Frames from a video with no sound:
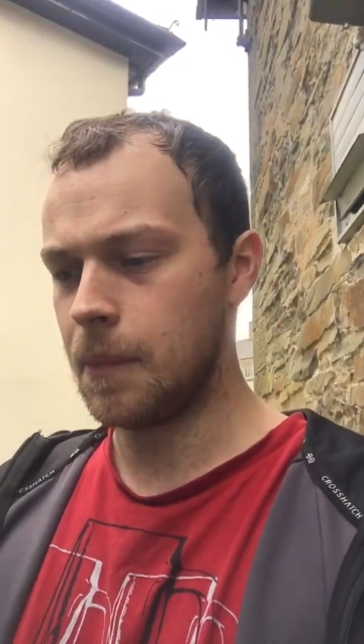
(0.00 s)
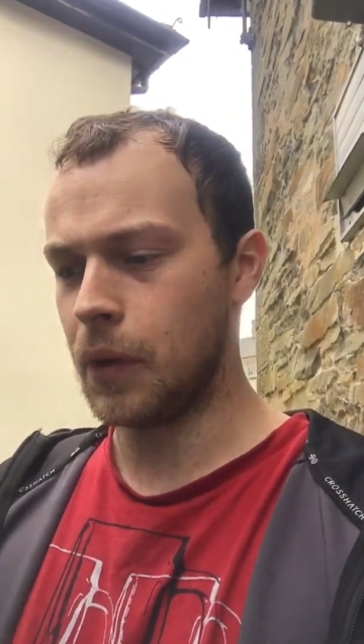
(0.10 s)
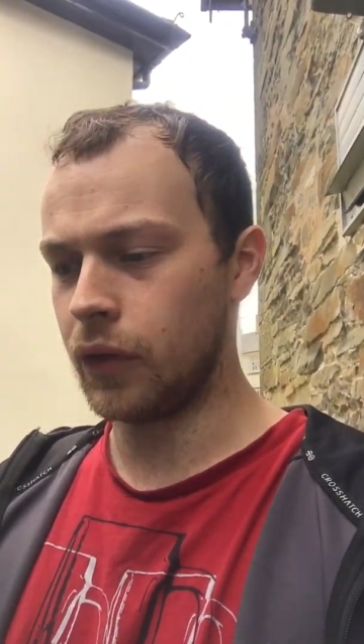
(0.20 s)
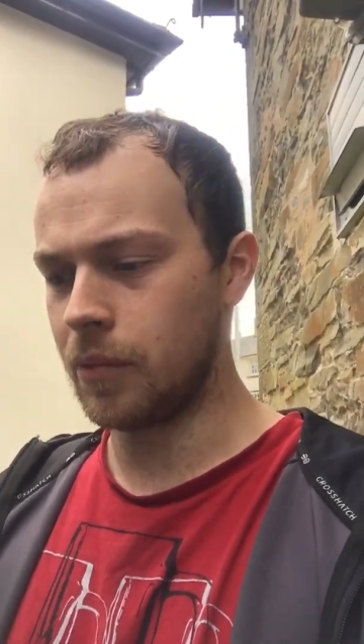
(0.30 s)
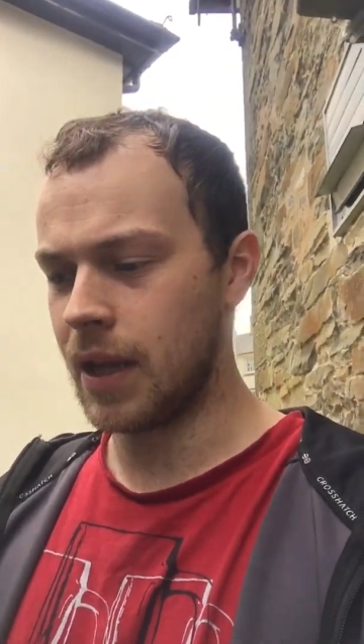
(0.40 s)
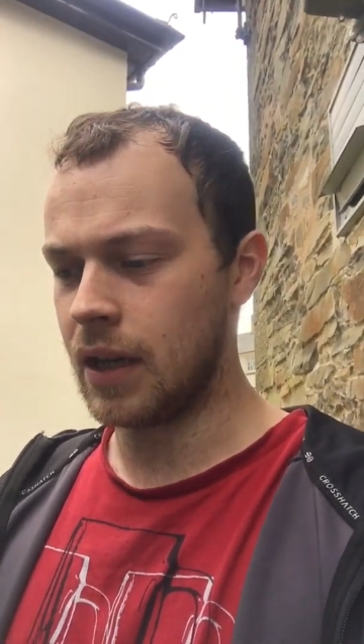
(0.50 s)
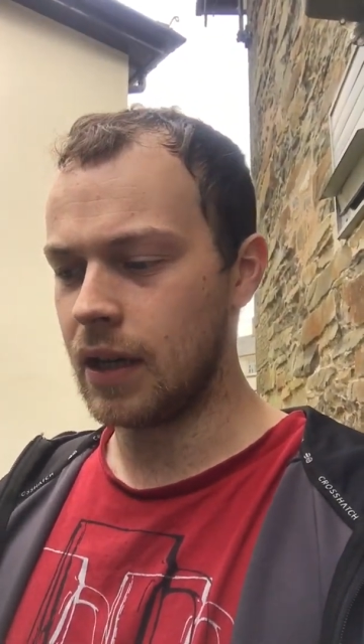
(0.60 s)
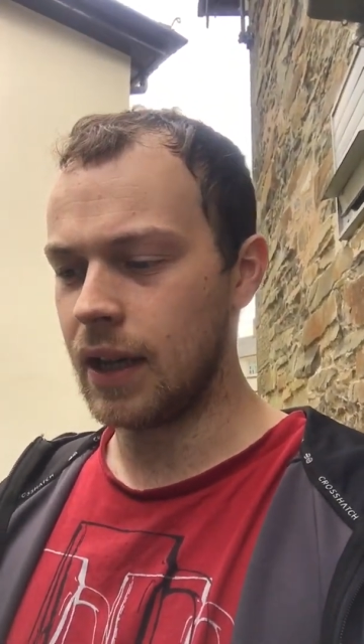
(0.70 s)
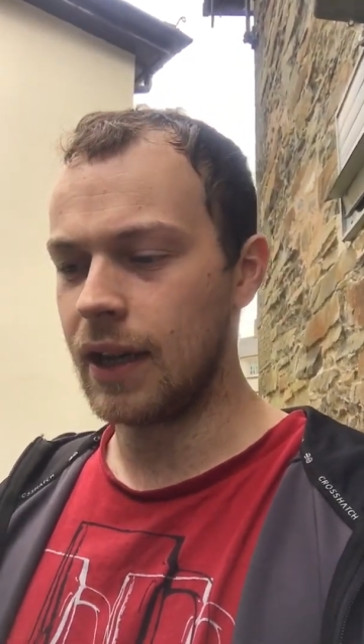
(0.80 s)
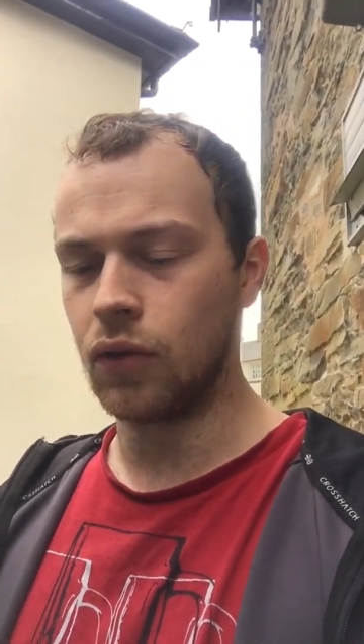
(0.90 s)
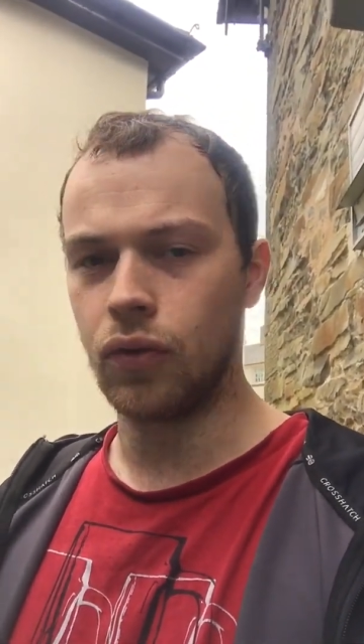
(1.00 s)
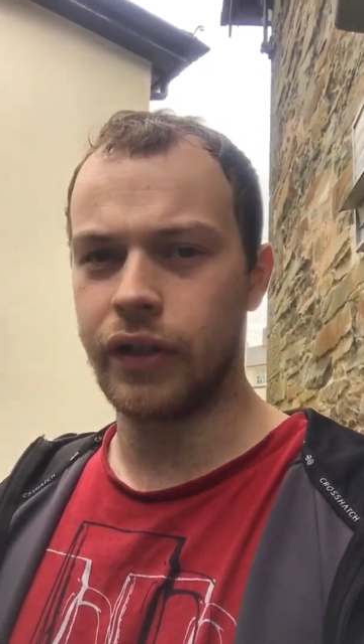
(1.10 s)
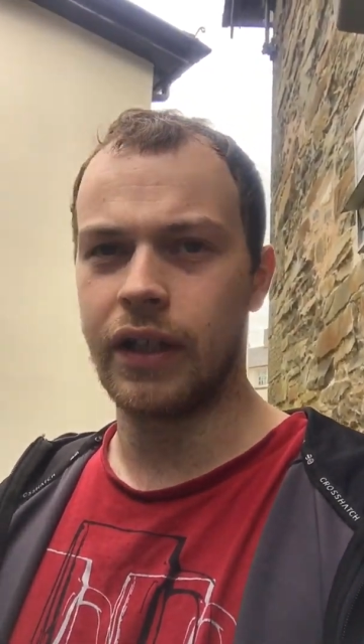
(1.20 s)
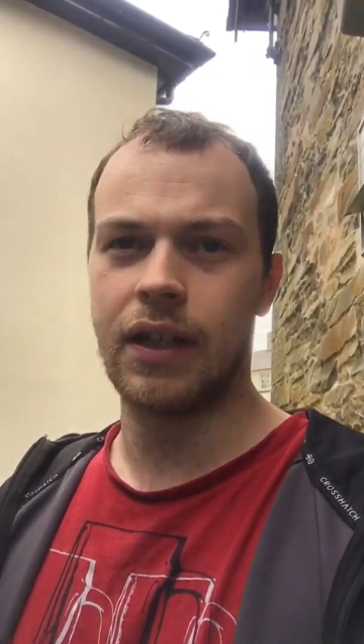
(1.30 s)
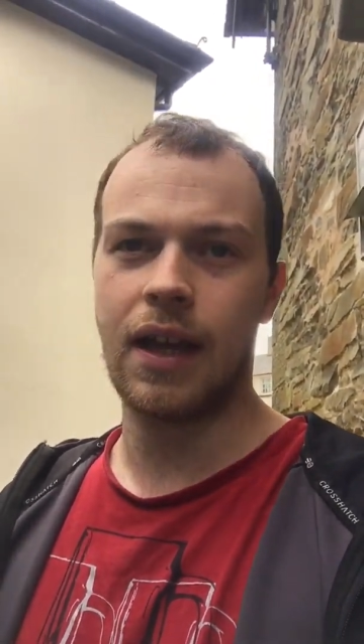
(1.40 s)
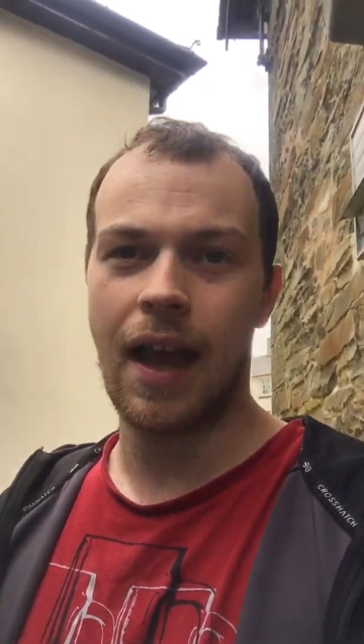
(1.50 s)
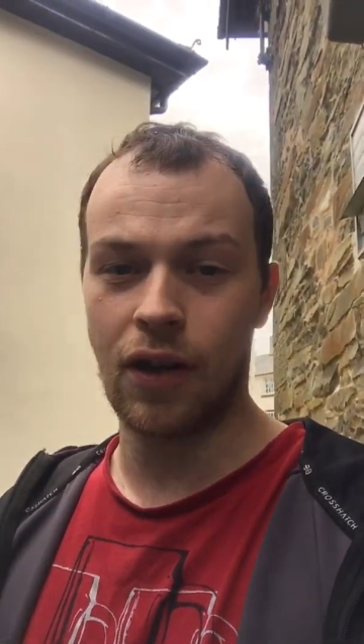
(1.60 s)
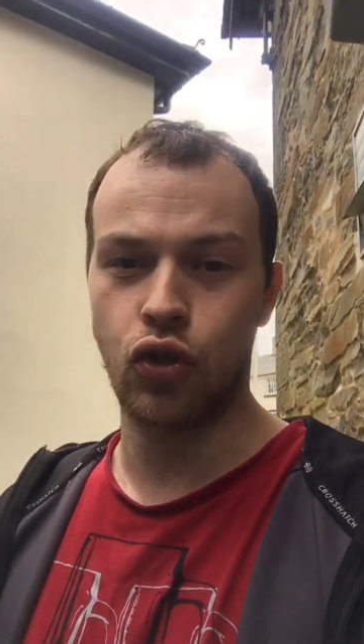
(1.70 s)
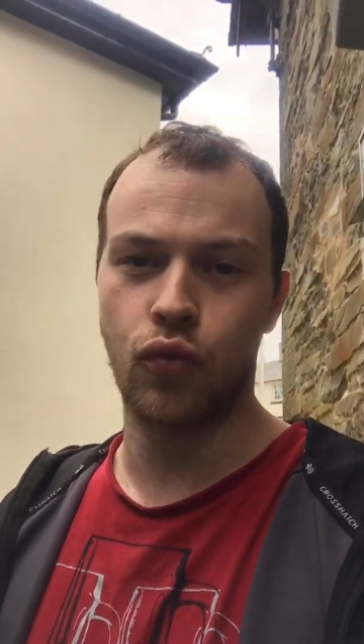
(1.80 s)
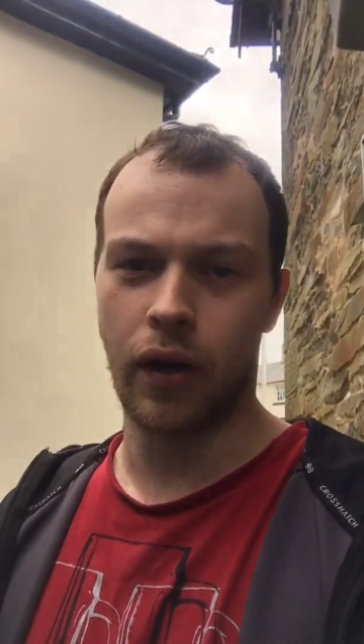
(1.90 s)
put them in order
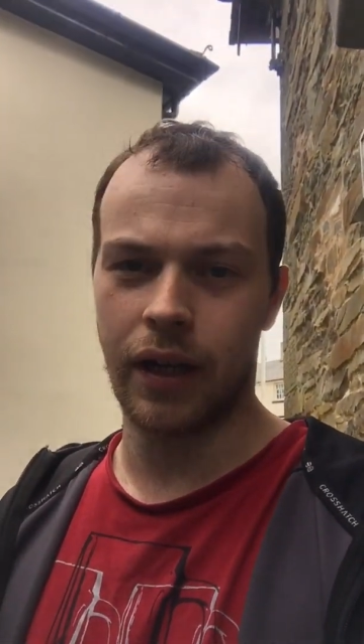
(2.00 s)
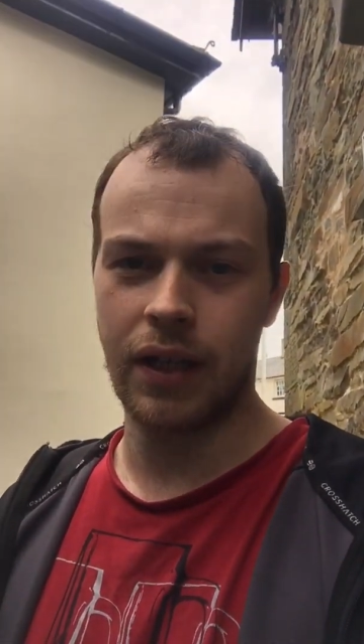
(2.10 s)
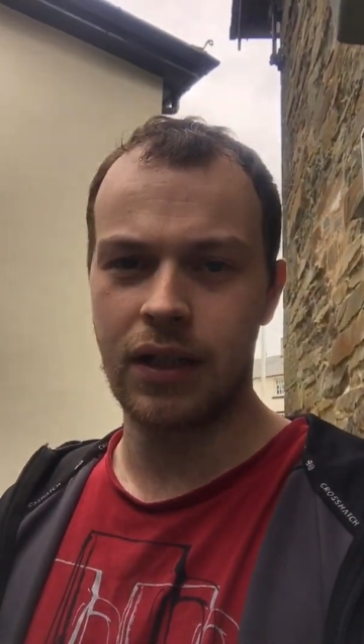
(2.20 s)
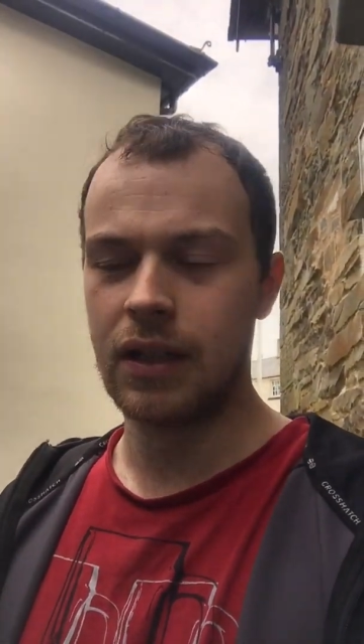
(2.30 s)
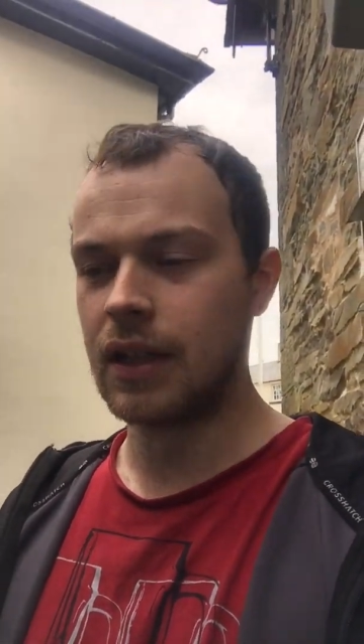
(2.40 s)
and try it.